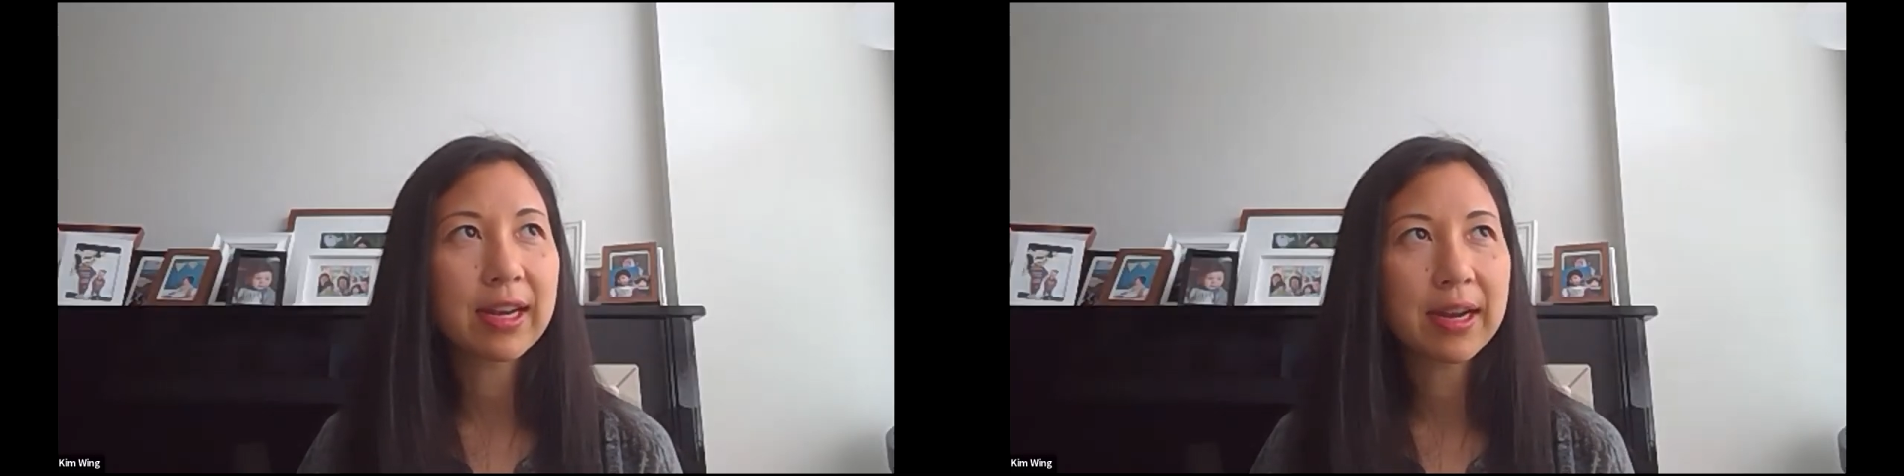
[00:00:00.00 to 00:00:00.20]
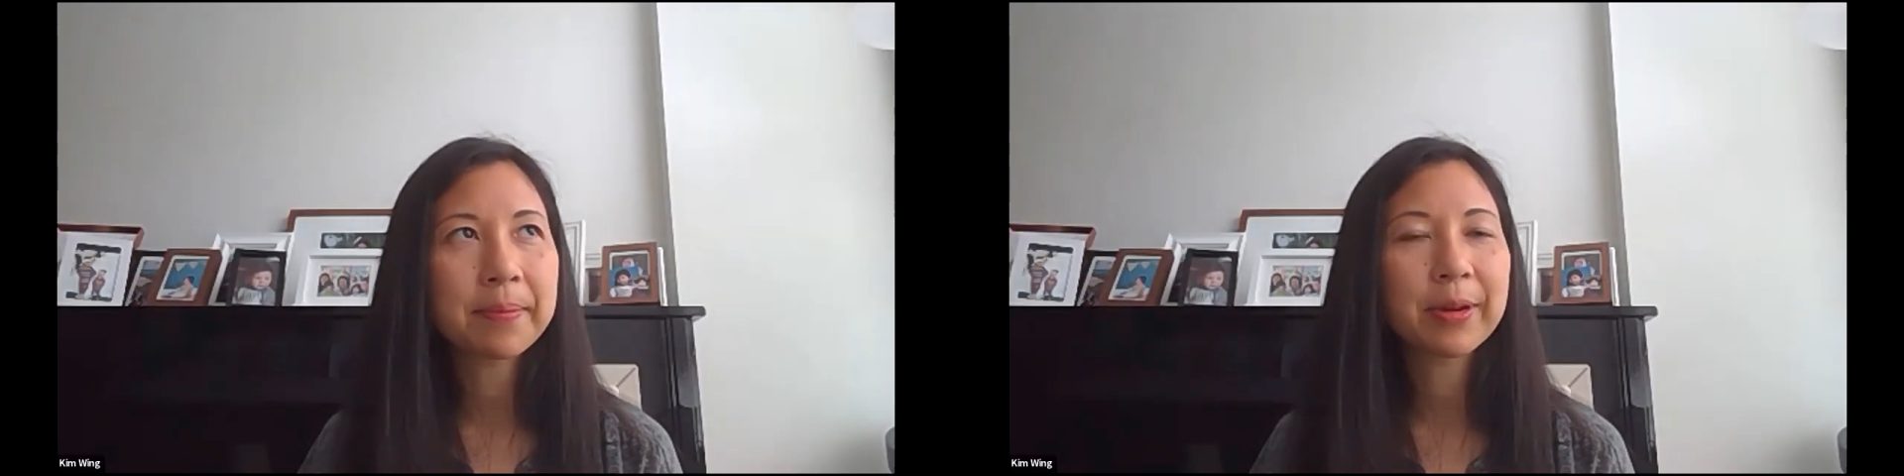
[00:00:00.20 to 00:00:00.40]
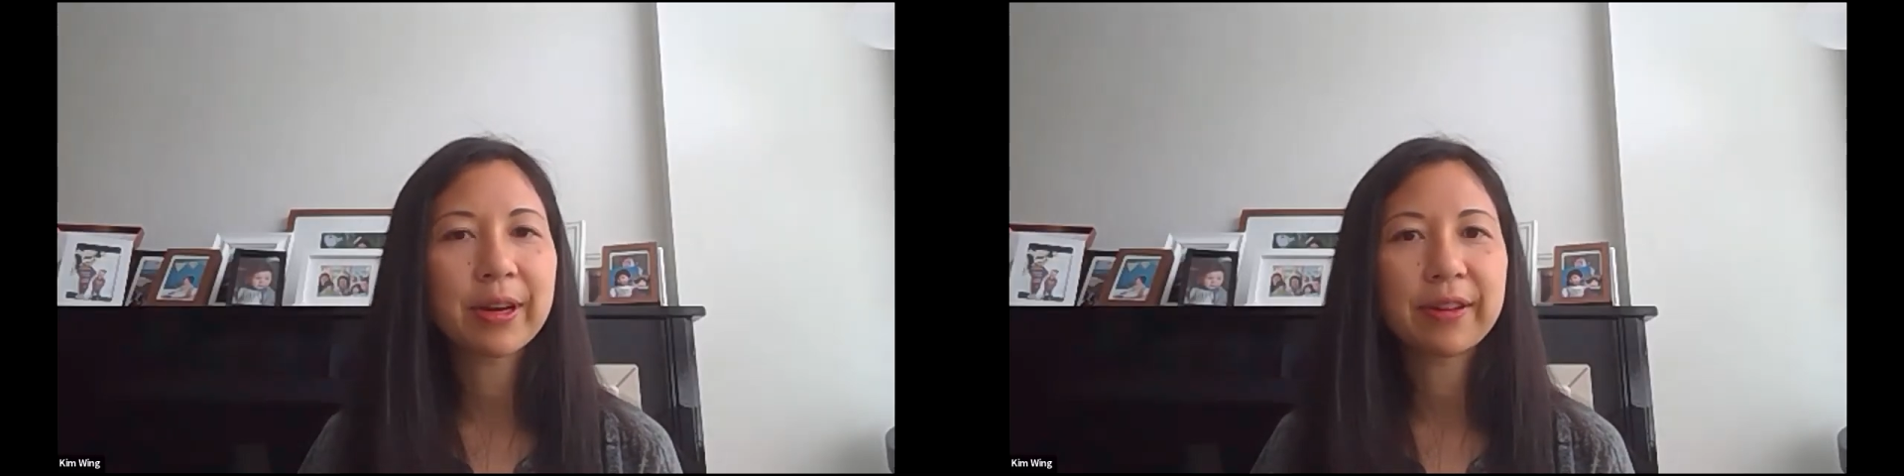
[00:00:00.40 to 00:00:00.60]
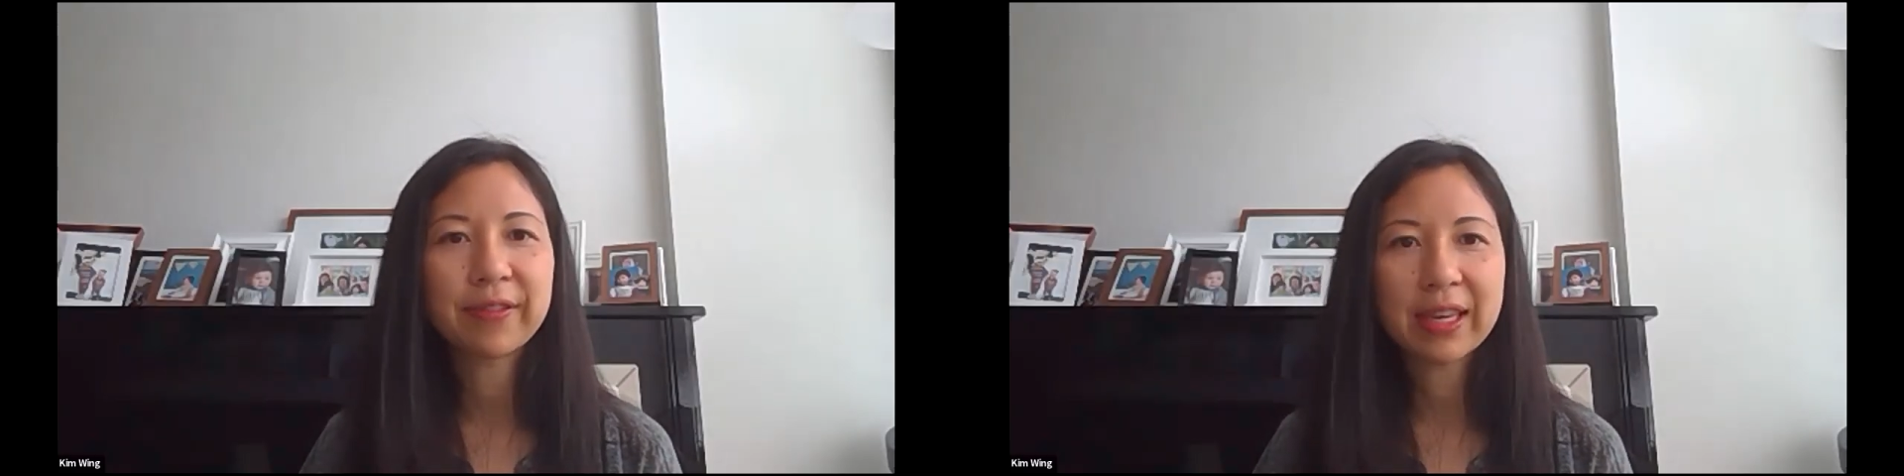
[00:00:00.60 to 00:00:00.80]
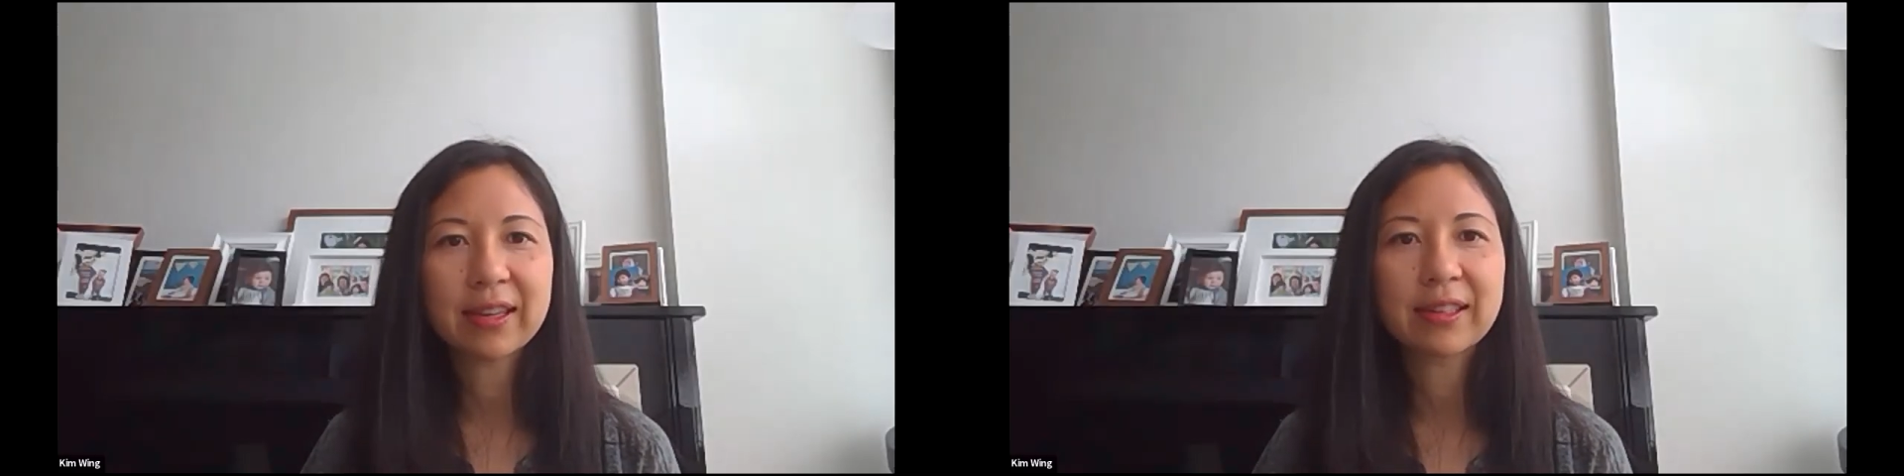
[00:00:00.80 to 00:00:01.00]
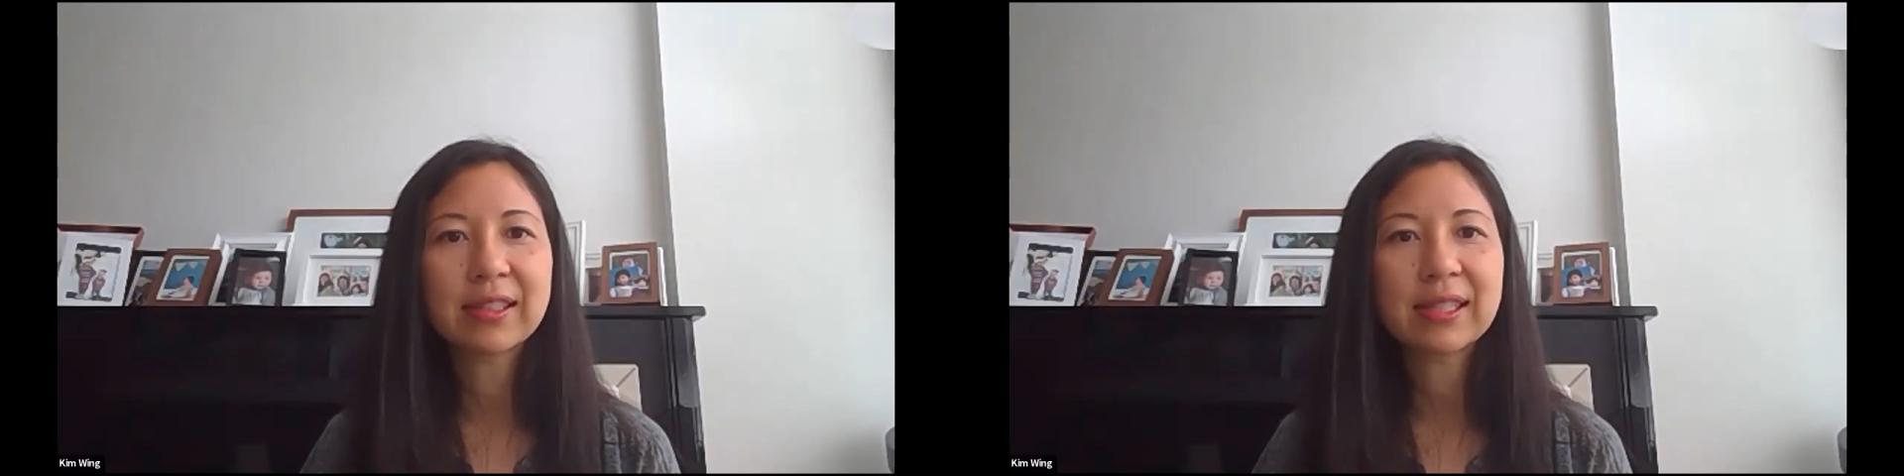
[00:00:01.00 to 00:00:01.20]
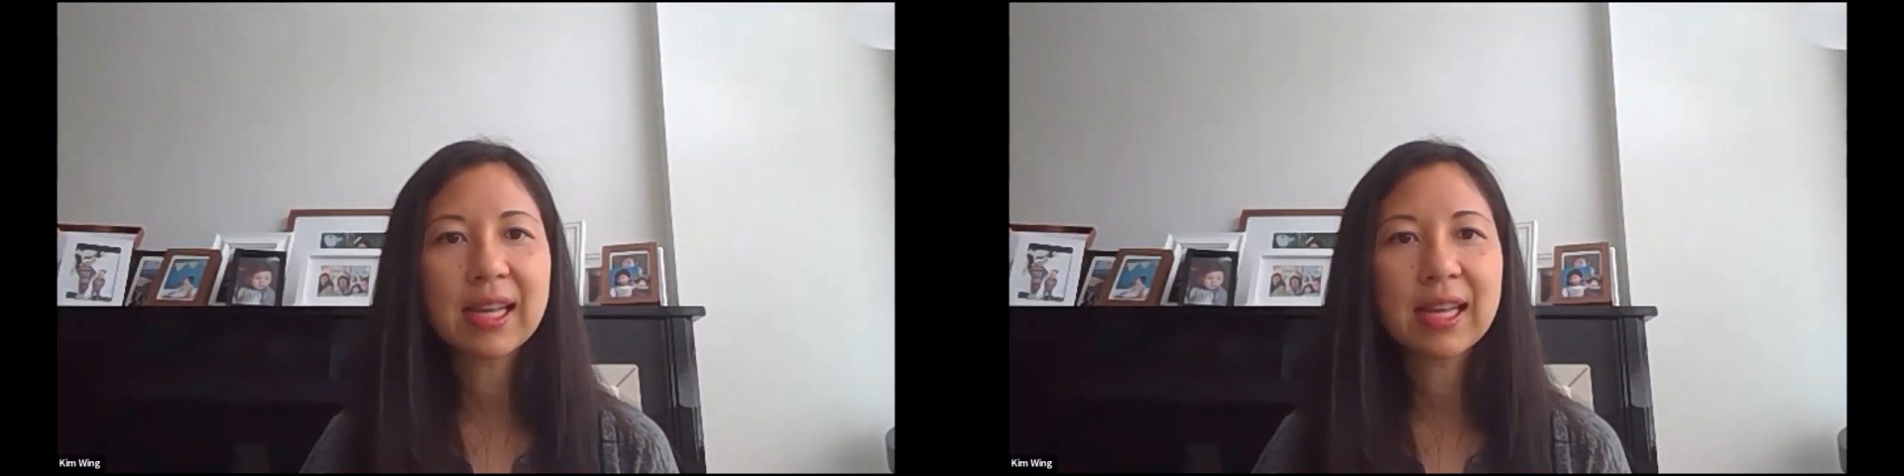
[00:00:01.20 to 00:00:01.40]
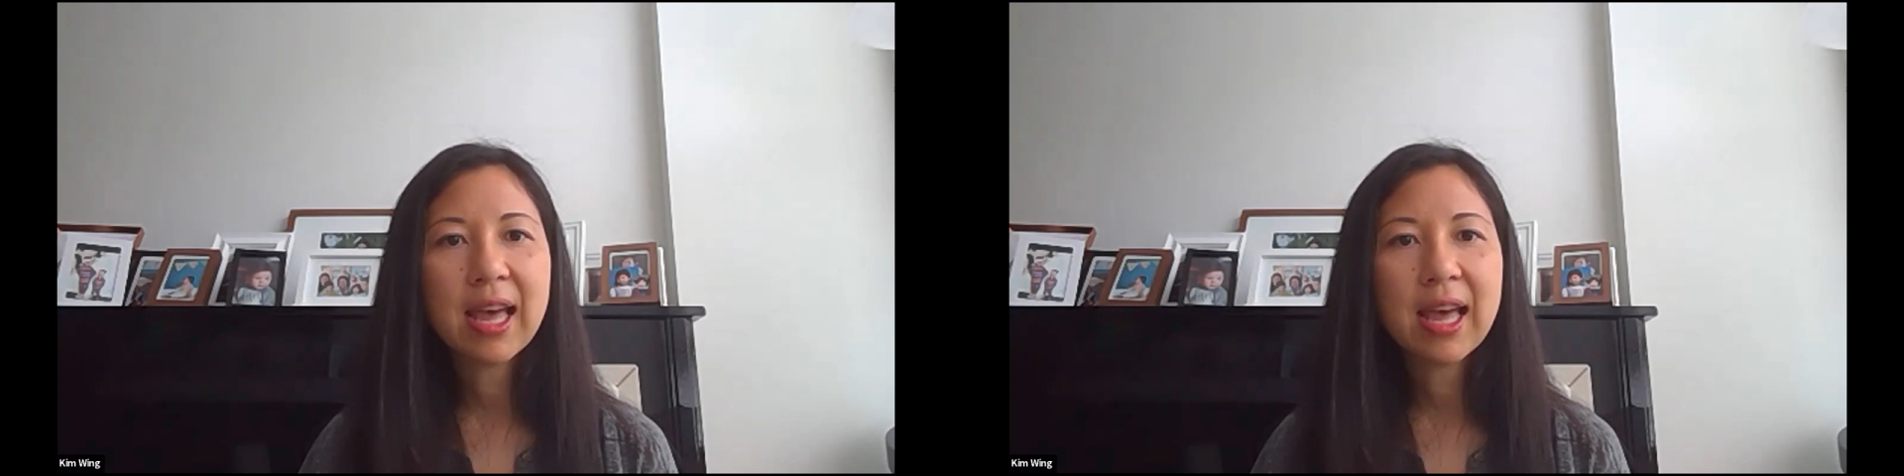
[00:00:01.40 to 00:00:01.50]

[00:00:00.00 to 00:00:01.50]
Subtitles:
number of years.